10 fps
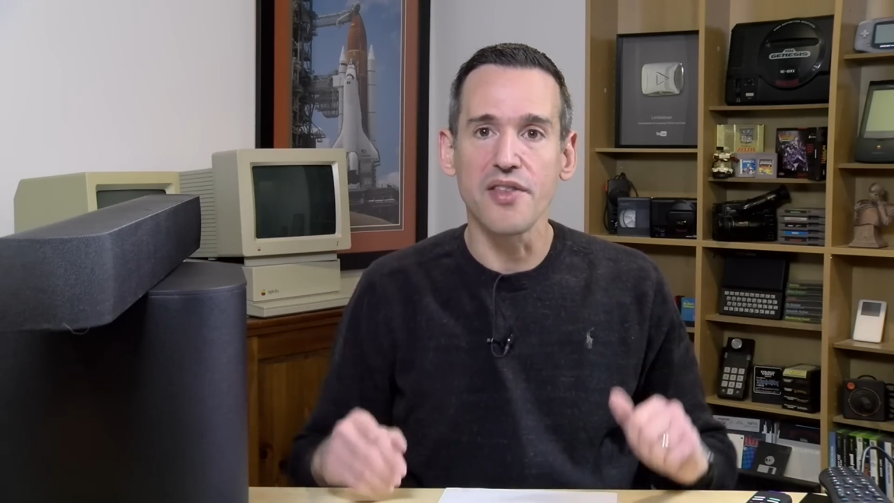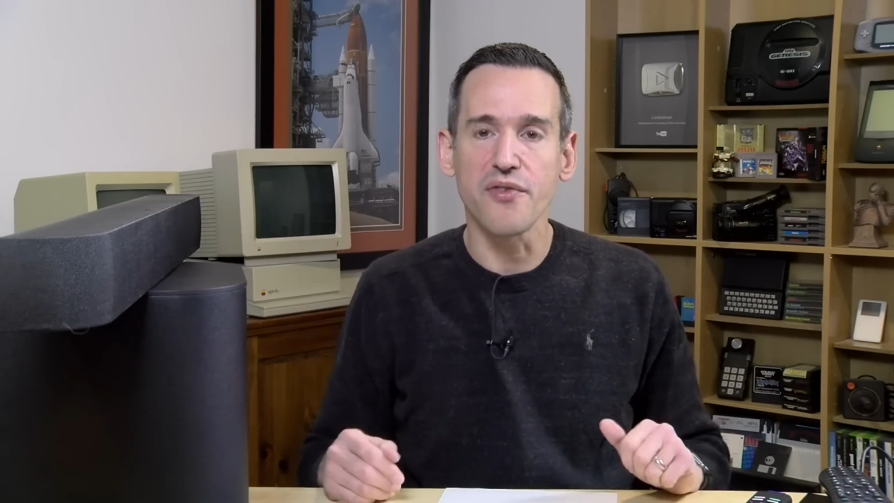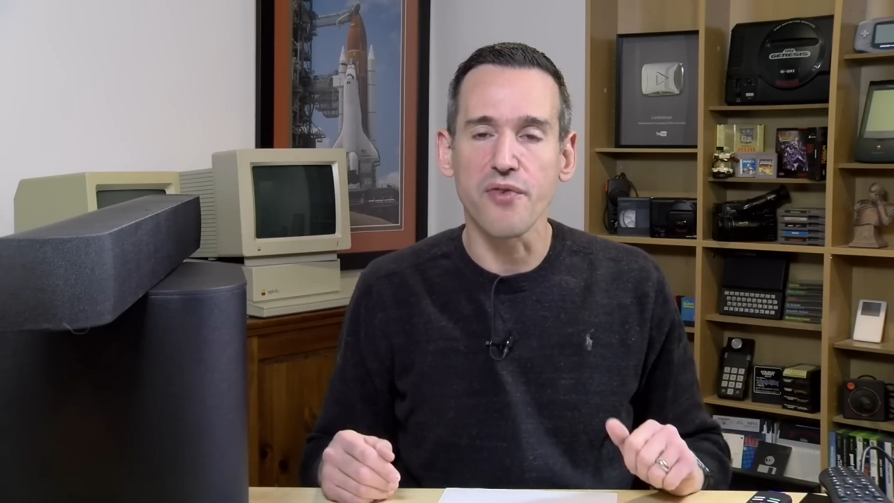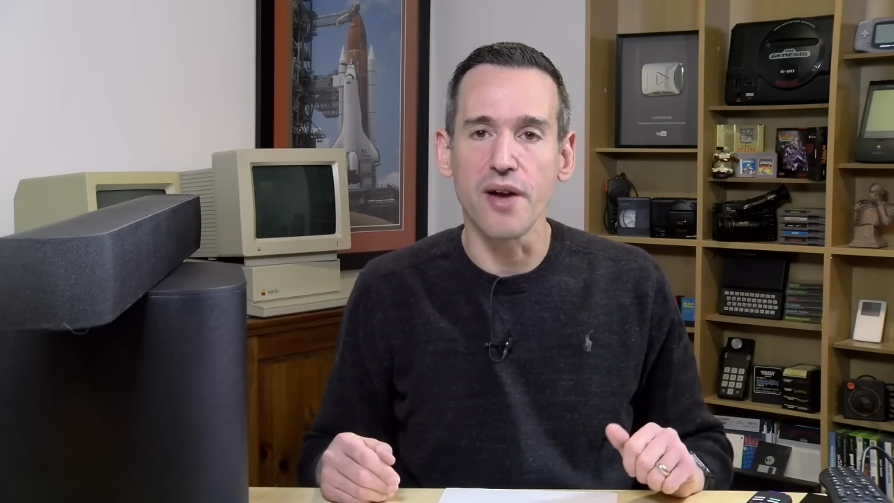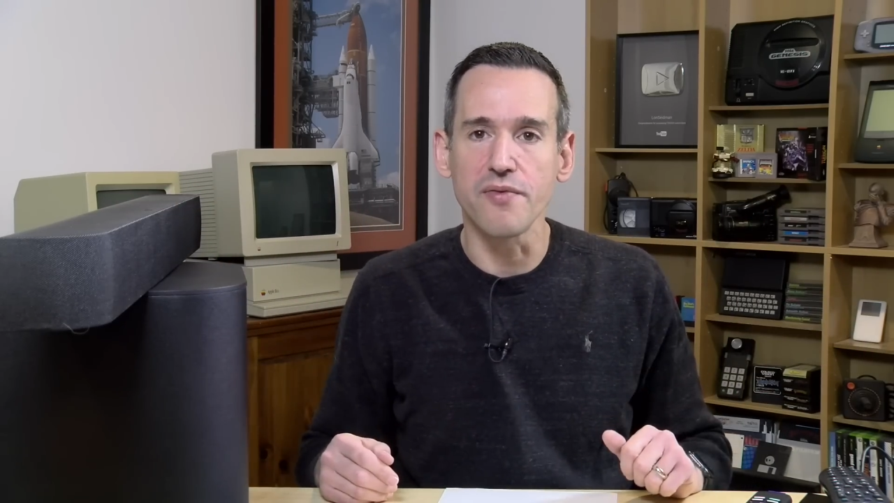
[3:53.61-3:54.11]
the
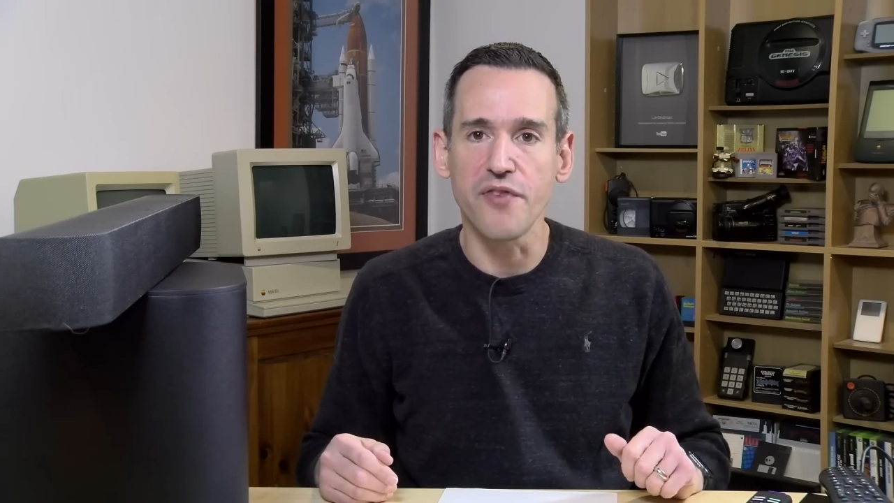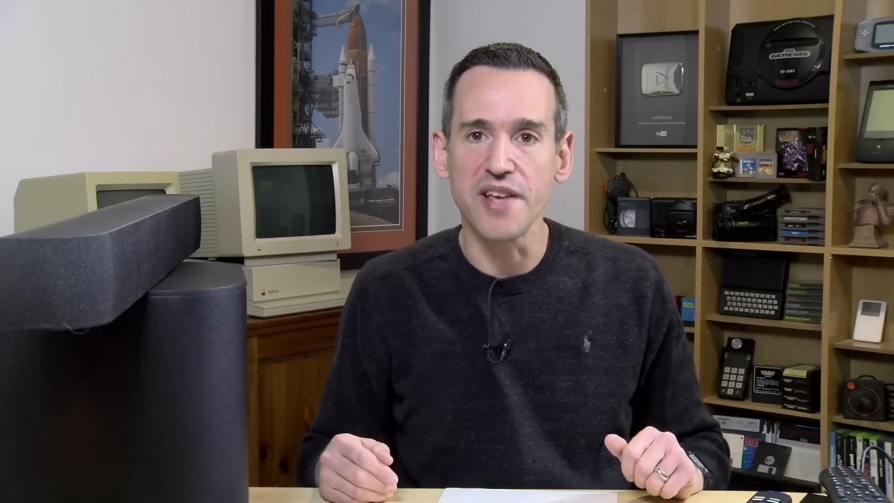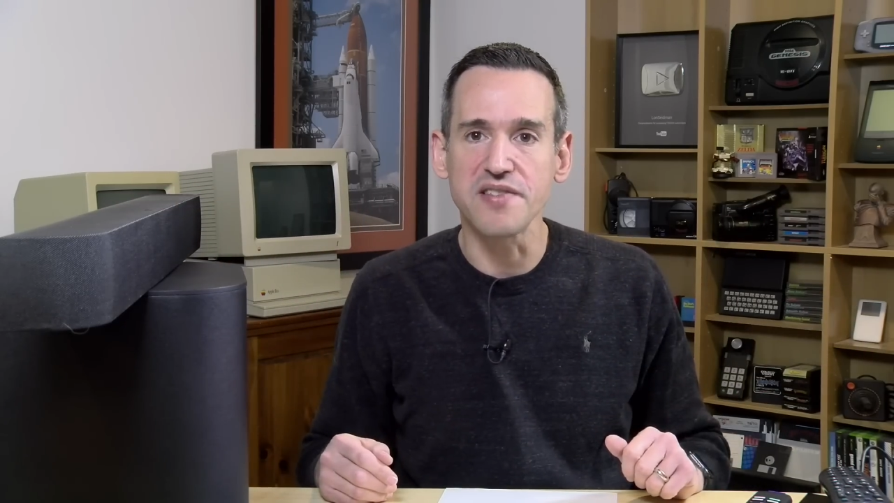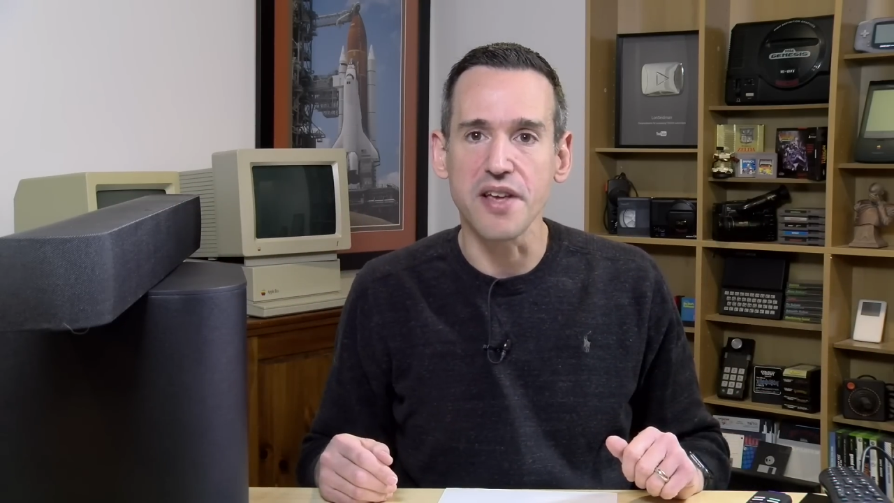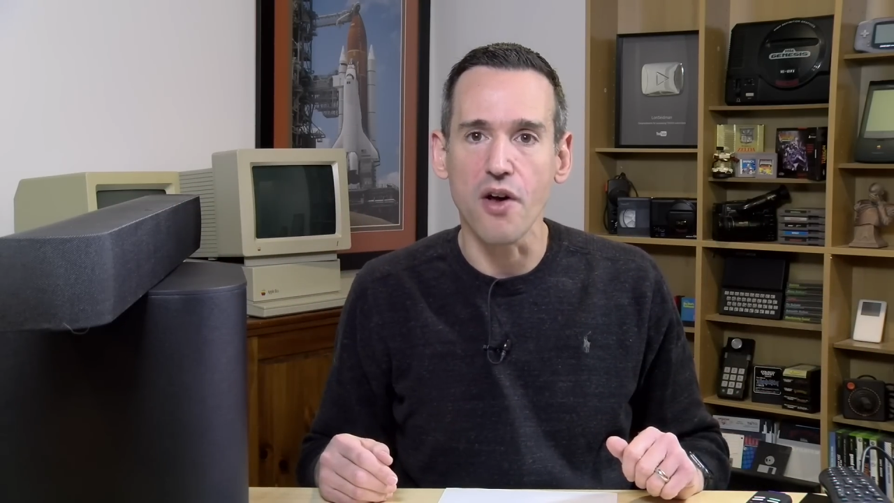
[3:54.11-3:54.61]
front
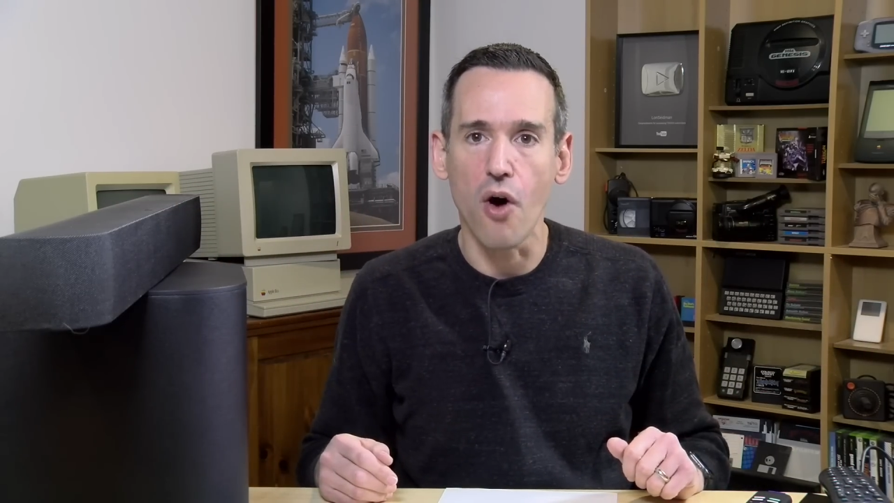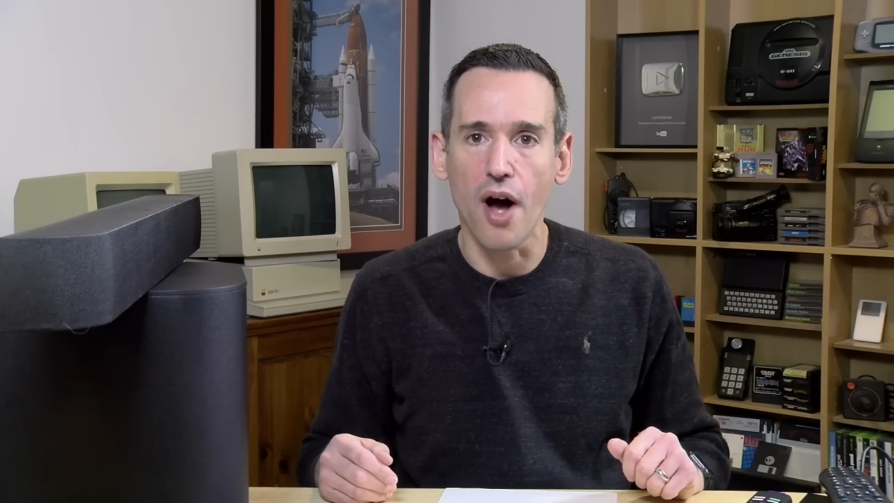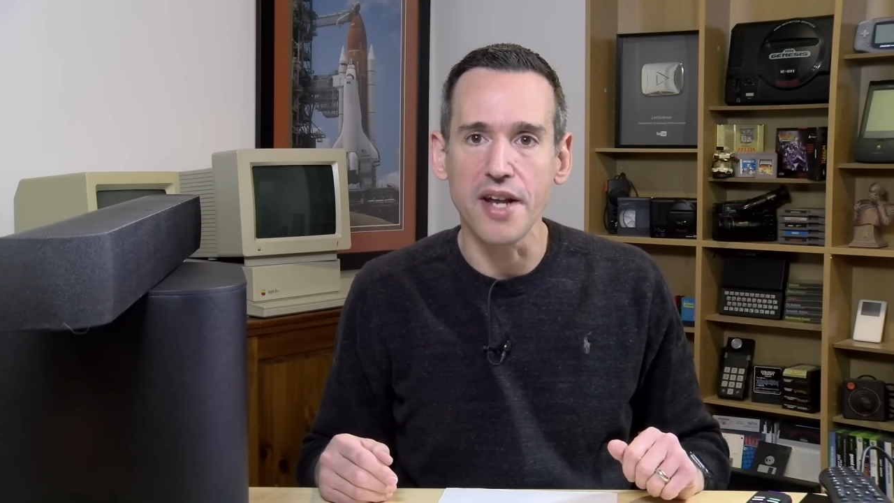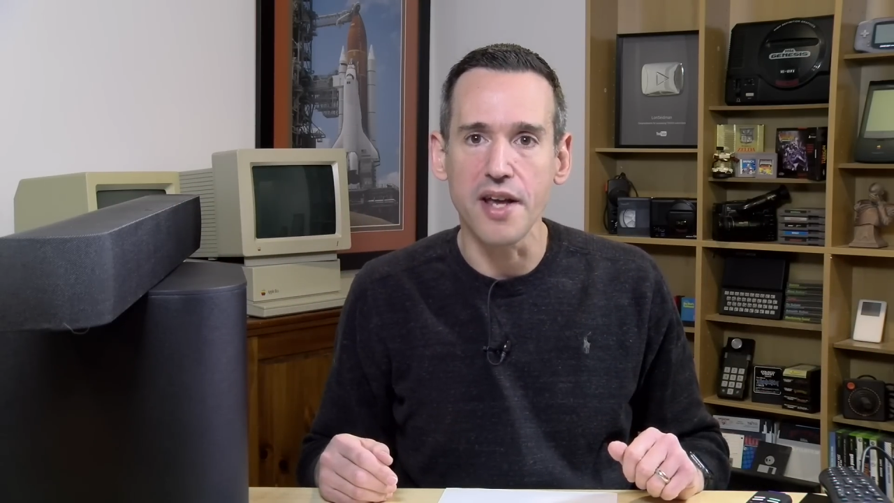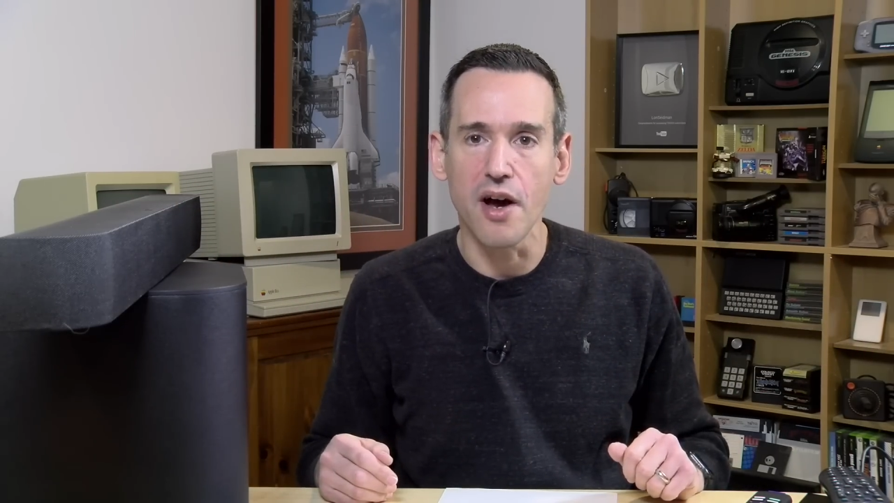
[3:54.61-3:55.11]
facing
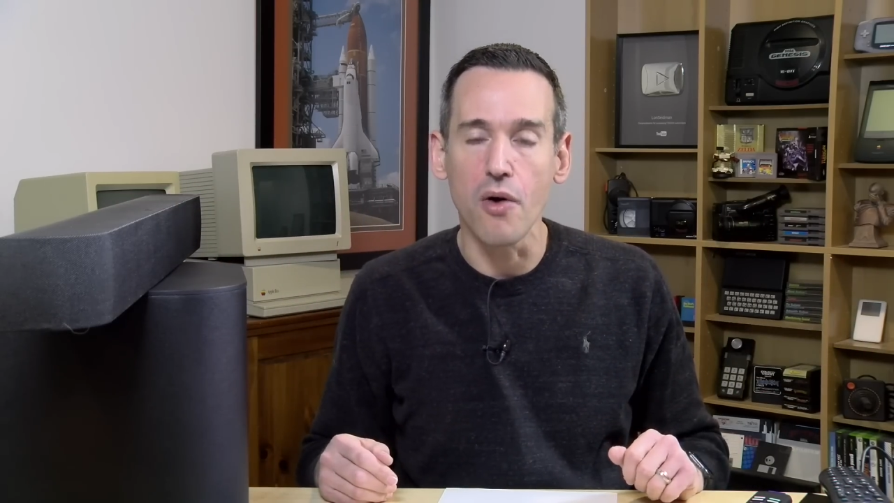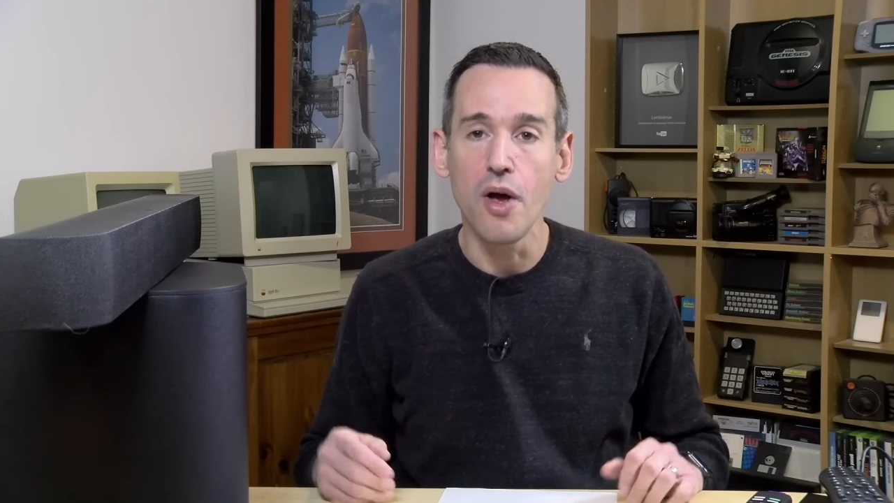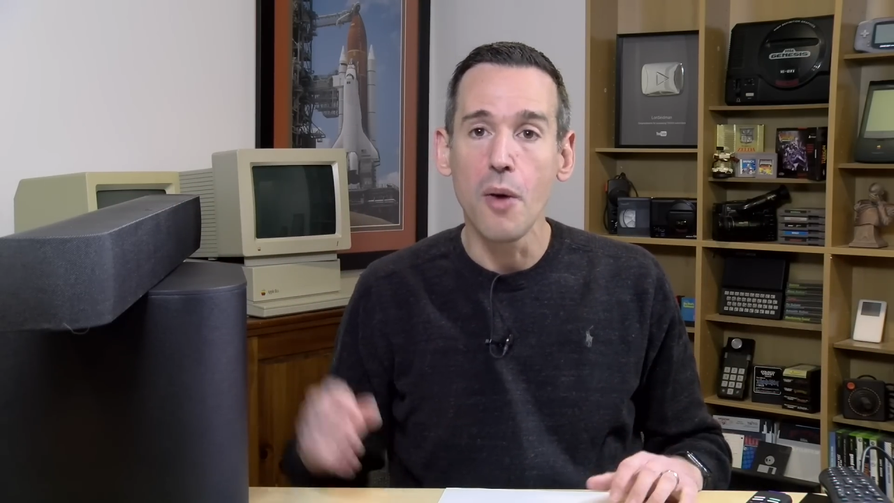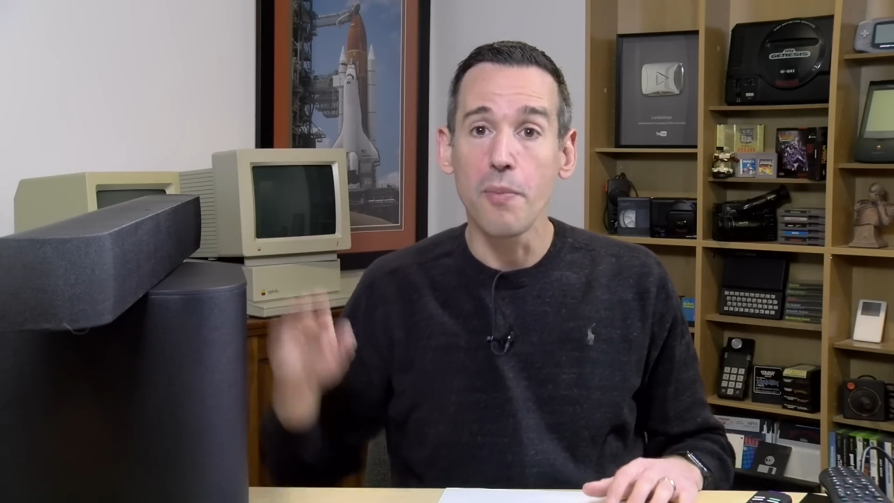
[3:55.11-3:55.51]
audio.